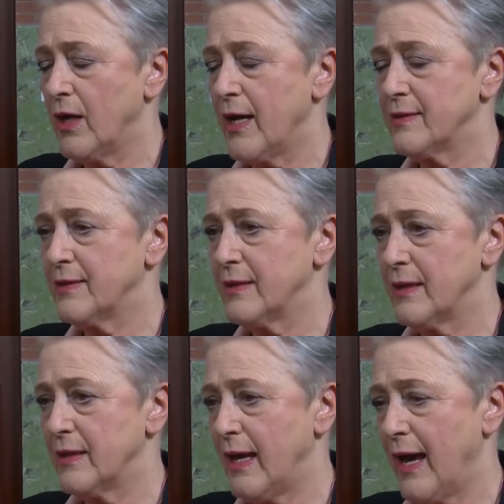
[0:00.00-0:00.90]
as
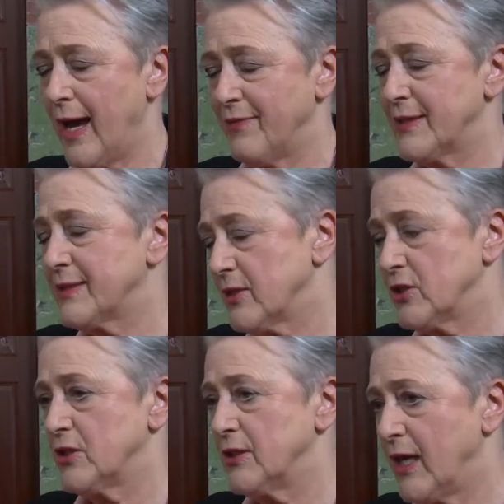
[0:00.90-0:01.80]
having
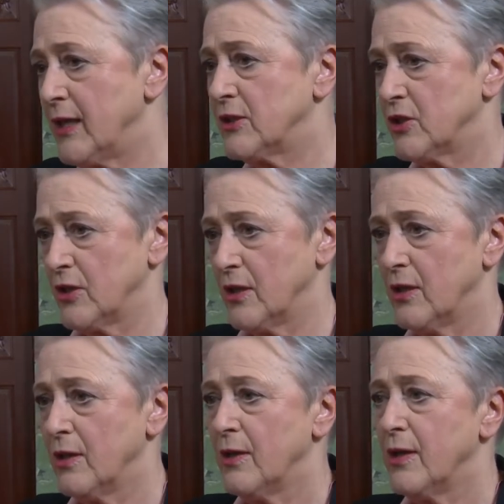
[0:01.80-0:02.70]
such a nature
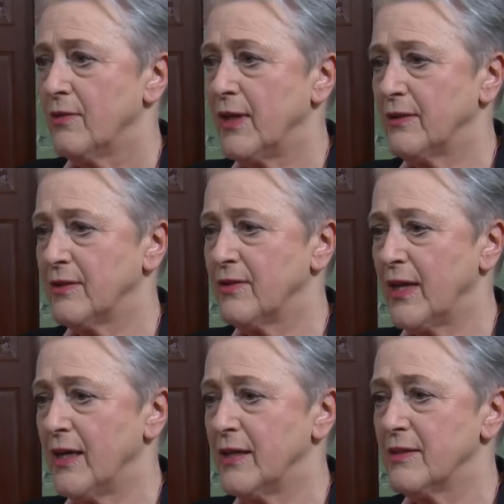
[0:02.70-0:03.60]
that
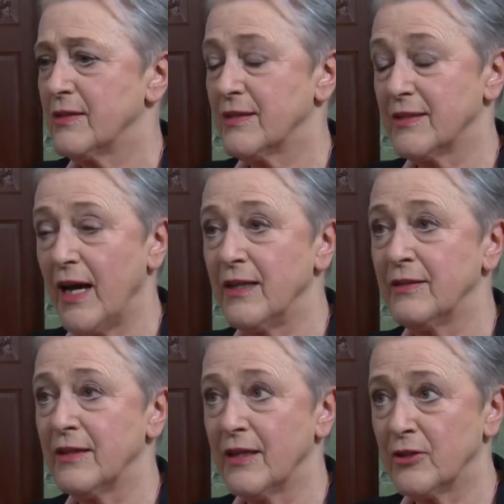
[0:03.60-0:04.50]
they
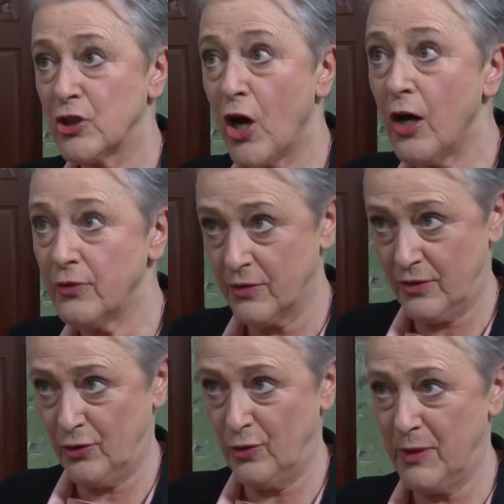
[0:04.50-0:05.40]
stand a
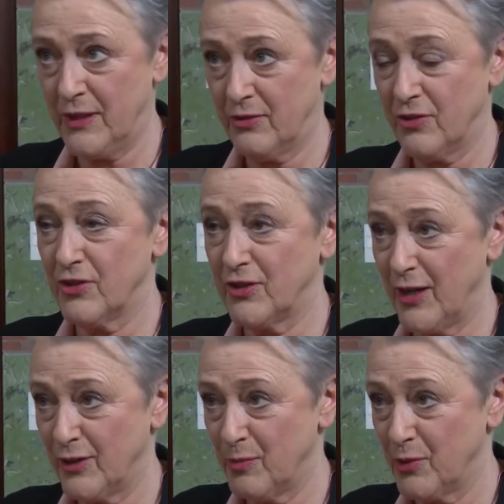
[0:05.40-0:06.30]
chance to be
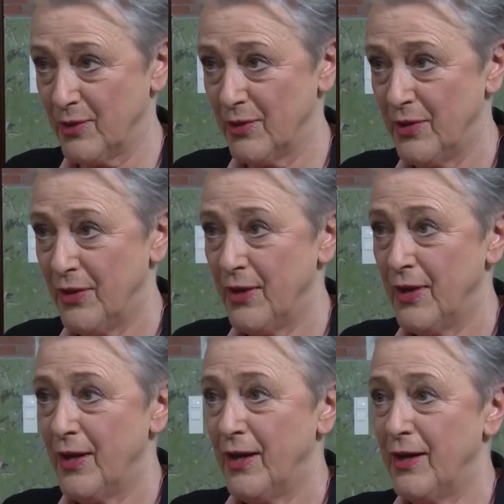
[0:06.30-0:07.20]
sustainable.
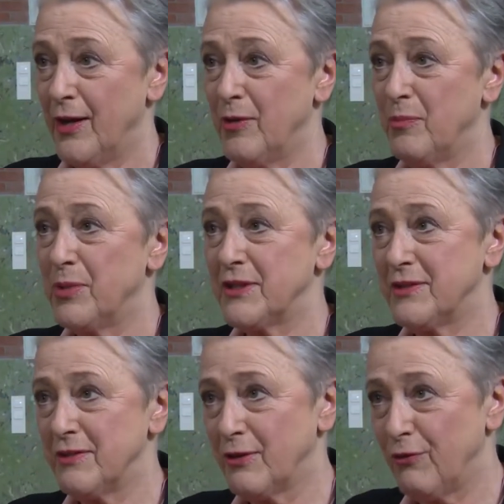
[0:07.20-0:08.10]
Uh, but
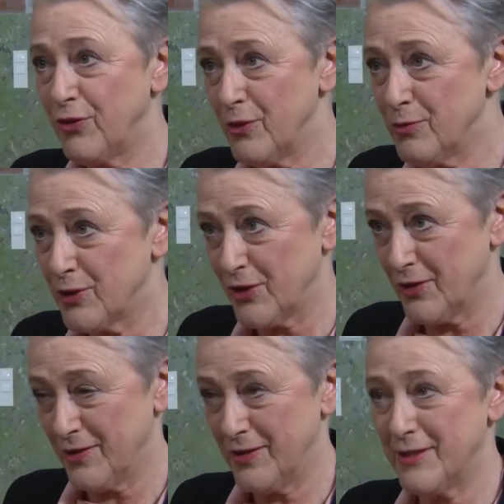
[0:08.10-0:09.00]
the
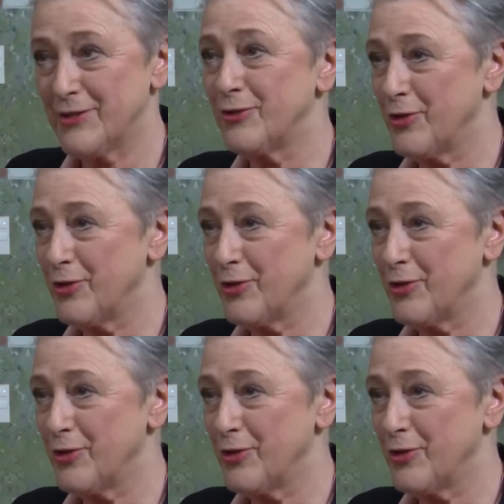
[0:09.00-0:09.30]
future is